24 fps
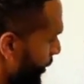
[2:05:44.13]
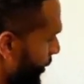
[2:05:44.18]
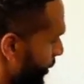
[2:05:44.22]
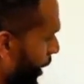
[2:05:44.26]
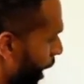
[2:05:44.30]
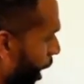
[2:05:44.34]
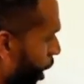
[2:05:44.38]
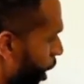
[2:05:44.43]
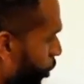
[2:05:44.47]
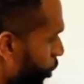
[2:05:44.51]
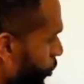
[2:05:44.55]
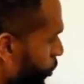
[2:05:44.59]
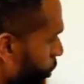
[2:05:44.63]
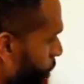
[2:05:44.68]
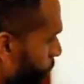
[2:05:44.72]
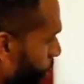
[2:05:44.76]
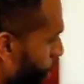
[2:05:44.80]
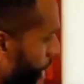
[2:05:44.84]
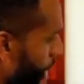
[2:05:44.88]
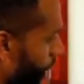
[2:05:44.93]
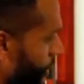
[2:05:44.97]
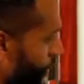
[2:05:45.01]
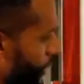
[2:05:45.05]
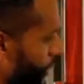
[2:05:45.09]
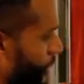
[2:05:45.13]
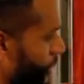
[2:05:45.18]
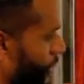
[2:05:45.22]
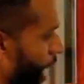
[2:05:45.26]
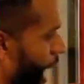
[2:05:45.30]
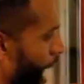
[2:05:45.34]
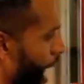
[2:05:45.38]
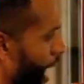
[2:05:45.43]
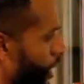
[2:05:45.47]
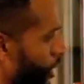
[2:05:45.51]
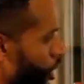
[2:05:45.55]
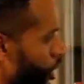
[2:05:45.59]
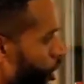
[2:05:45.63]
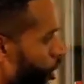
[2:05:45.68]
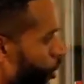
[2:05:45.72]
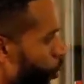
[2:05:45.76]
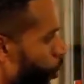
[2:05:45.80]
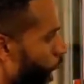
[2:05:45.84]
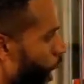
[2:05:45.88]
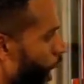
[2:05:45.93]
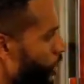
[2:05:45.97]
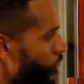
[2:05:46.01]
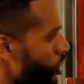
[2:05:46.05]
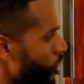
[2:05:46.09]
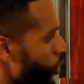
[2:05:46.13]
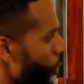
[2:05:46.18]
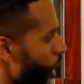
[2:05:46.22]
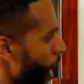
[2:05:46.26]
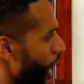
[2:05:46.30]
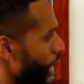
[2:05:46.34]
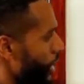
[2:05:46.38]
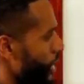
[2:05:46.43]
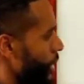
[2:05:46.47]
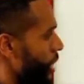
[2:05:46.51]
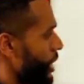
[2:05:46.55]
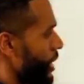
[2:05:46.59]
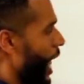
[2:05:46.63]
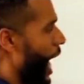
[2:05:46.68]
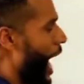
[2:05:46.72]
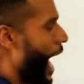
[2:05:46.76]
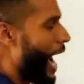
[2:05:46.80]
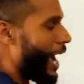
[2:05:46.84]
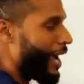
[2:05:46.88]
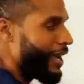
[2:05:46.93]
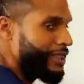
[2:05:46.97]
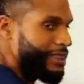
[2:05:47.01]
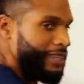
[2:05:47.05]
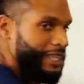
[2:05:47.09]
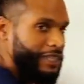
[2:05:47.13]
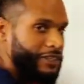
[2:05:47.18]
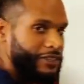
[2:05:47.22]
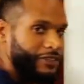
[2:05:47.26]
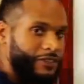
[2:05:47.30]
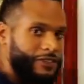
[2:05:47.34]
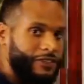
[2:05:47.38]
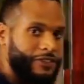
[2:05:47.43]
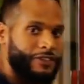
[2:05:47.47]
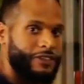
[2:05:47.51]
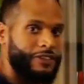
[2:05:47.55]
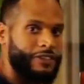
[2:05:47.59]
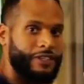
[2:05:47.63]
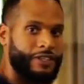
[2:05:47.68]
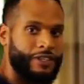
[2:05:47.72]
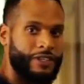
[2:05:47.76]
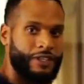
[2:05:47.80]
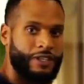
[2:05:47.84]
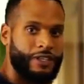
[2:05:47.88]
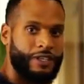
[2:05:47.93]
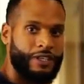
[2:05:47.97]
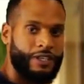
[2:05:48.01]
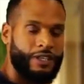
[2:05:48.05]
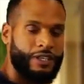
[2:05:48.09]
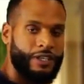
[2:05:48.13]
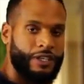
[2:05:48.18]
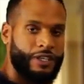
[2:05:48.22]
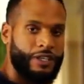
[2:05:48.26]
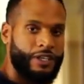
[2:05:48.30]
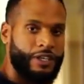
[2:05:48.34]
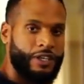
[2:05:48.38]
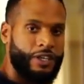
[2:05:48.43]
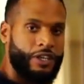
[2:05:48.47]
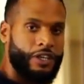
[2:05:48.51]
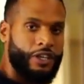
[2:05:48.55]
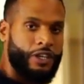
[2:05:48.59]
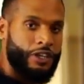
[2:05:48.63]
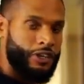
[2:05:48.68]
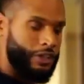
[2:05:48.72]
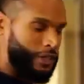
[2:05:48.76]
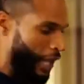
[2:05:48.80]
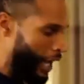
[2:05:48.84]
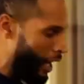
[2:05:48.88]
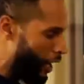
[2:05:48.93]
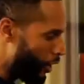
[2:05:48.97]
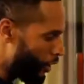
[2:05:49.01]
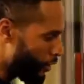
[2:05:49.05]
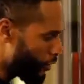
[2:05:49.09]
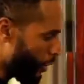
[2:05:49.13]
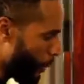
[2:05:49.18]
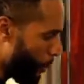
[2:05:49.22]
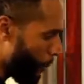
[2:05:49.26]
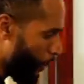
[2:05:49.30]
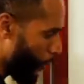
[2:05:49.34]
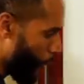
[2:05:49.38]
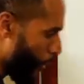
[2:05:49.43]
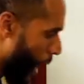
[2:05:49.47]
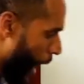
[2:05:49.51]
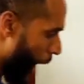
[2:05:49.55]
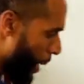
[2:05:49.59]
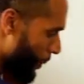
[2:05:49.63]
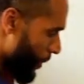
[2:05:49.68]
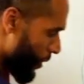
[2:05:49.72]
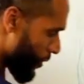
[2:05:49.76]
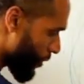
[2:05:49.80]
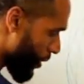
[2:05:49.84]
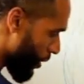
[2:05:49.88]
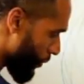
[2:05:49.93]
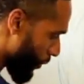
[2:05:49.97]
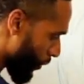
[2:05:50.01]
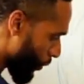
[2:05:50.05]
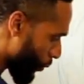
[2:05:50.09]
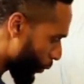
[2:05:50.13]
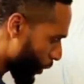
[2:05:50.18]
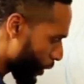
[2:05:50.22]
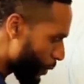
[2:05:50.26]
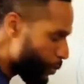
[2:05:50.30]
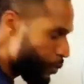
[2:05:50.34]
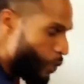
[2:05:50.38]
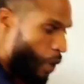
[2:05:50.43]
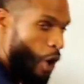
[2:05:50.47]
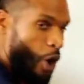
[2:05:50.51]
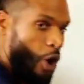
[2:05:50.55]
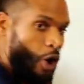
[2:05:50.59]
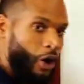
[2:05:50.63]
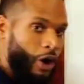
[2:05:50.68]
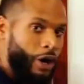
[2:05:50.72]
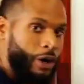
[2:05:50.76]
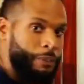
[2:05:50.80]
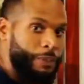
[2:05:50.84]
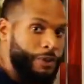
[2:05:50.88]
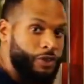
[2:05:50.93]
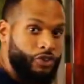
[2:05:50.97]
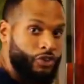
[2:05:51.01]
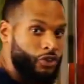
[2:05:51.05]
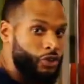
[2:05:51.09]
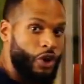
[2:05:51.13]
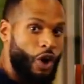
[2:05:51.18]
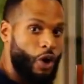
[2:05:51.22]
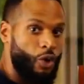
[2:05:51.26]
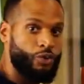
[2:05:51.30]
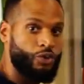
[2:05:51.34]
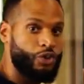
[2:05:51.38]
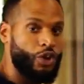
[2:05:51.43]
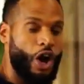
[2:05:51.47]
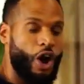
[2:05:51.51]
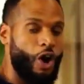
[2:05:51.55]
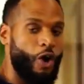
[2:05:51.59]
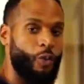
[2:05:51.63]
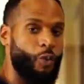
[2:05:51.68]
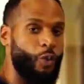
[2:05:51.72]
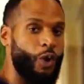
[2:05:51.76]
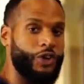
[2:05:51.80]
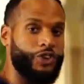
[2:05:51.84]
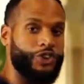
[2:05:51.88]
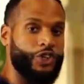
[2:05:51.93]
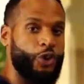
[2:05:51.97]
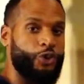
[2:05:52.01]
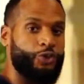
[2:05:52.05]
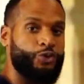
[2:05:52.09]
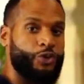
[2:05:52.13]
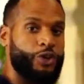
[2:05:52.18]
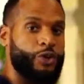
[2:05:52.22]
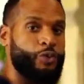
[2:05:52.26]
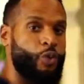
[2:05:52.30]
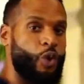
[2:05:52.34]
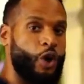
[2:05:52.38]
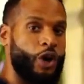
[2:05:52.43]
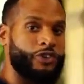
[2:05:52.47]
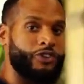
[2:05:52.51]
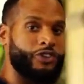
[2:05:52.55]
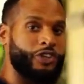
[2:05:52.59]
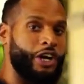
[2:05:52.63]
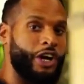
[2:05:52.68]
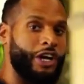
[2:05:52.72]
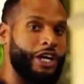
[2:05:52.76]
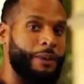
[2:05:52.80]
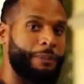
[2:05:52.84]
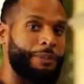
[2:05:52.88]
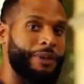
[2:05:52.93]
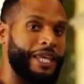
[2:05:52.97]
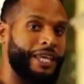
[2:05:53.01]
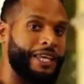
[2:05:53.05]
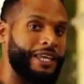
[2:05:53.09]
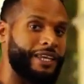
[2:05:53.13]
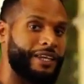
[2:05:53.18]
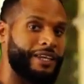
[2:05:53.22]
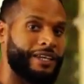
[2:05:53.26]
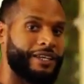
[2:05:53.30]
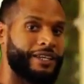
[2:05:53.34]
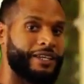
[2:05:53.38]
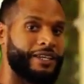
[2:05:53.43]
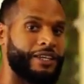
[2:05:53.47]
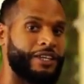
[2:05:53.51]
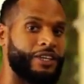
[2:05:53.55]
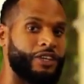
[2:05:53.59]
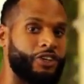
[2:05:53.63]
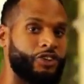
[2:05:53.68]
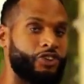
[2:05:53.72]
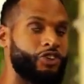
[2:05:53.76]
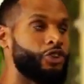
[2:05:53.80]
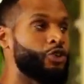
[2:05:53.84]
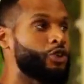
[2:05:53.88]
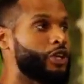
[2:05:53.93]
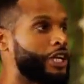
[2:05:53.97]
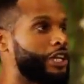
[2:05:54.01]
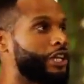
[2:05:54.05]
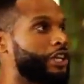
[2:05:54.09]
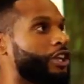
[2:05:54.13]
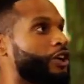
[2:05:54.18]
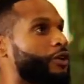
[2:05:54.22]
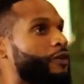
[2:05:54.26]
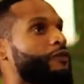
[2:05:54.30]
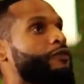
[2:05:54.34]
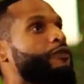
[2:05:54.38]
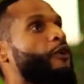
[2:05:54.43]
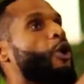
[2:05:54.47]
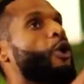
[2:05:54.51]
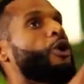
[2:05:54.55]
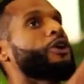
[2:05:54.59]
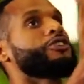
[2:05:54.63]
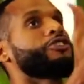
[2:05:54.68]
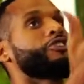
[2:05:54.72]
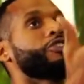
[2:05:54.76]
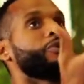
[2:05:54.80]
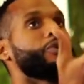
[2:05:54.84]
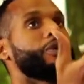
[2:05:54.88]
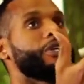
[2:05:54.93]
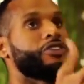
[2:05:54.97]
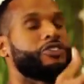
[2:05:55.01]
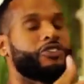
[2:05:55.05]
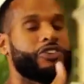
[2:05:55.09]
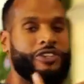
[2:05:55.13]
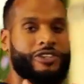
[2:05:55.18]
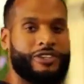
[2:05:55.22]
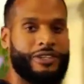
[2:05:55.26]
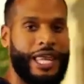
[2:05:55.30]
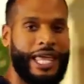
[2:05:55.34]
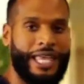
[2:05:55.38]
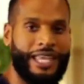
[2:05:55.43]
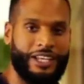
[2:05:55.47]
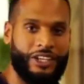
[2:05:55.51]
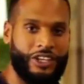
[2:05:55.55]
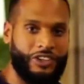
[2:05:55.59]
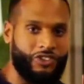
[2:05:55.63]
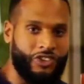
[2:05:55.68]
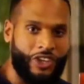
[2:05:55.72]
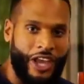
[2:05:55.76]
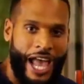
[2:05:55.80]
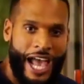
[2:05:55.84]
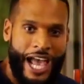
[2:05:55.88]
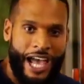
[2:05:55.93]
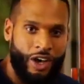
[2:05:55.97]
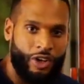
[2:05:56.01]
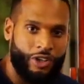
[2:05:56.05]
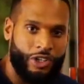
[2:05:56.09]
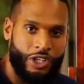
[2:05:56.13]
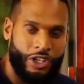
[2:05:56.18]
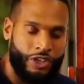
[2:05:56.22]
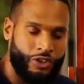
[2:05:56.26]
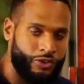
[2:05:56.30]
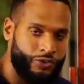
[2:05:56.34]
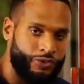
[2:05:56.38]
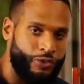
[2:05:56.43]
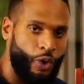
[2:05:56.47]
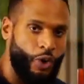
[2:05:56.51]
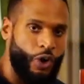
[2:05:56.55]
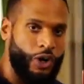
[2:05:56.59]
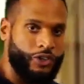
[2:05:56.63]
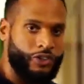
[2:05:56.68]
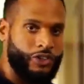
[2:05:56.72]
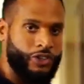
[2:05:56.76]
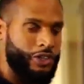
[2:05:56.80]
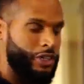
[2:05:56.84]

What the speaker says: tells you is that when you unlock this, there's a promise of a reward, but you don't know what those rewards are going to be. You can look forward to it just like a child looks forward to